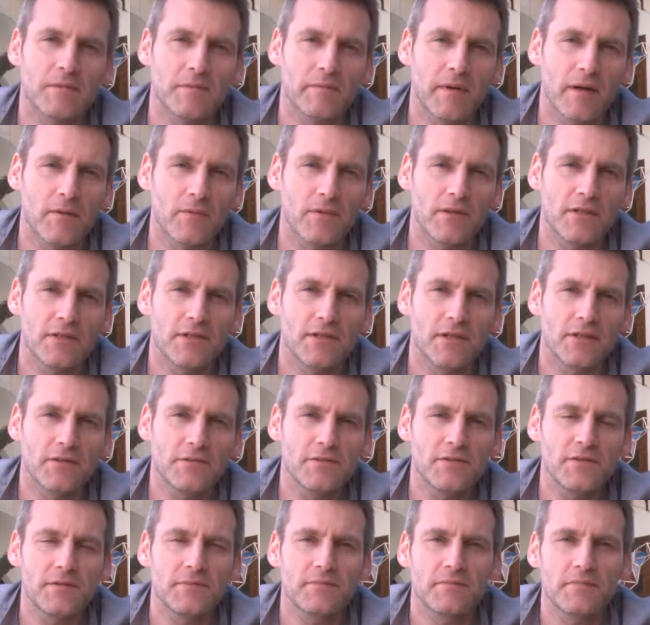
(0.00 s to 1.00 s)
is Matt
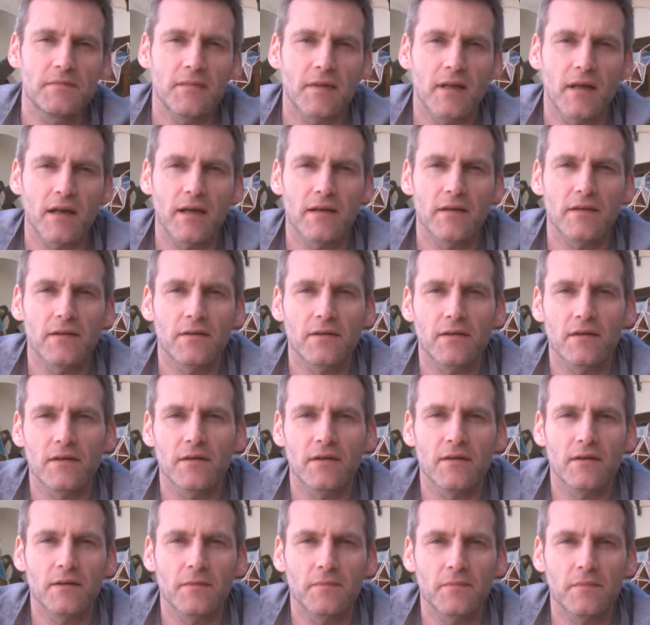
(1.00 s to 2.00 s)
Willis-Jones, and
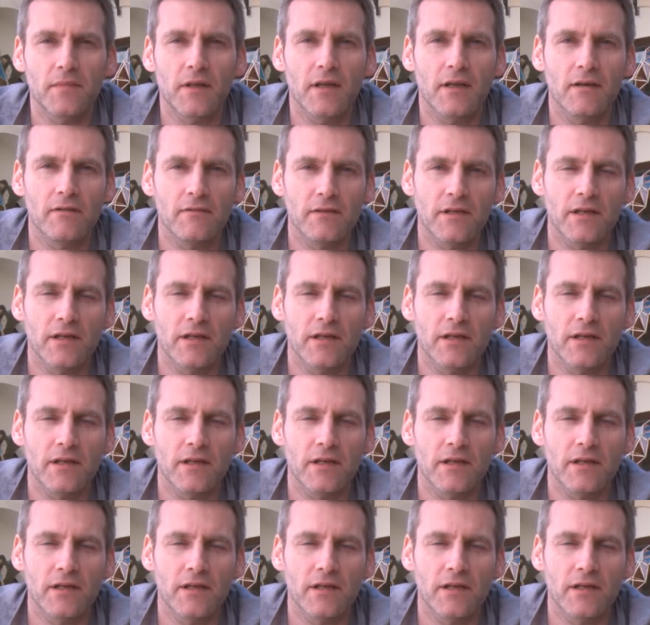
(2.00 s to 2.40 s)
here